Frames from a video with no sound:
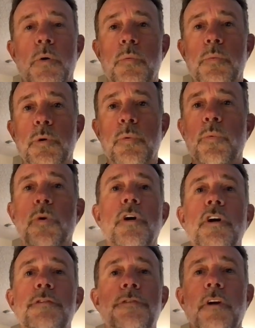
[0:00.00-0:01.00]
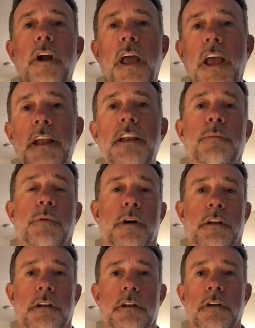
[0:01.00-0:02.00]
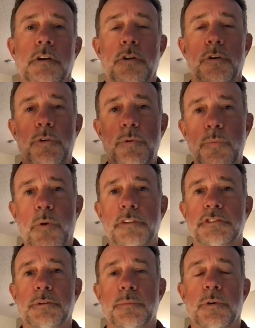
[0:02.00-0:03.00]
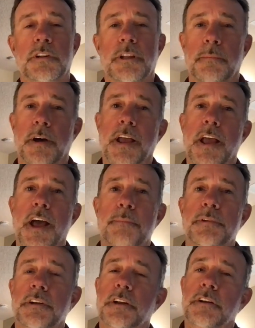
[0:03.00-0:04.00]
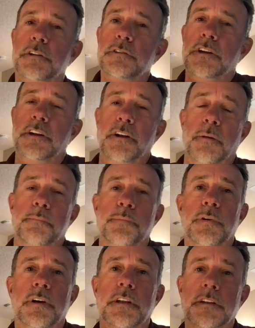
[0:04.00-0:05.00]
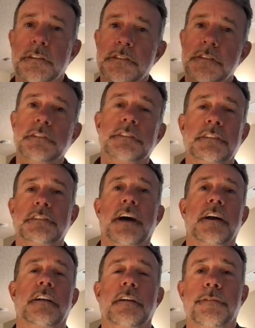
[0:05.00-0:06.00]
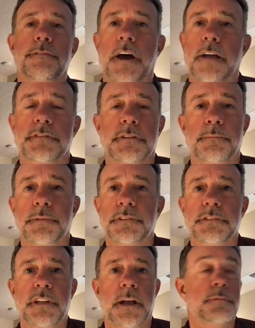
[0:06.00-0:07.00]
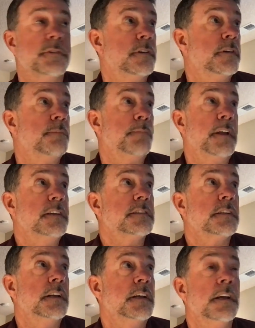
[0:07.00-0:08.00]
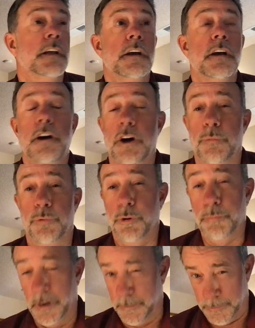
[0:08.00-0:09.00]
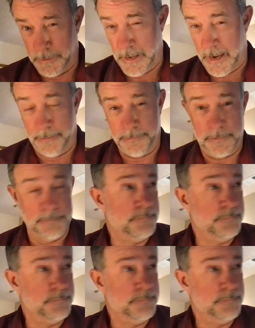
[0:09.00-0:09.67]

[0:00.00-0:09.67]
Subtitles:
will work for anyone who wants to work them. I happen to include it in a book and distilled it down into 5 simple steps that are basically a rubric for life,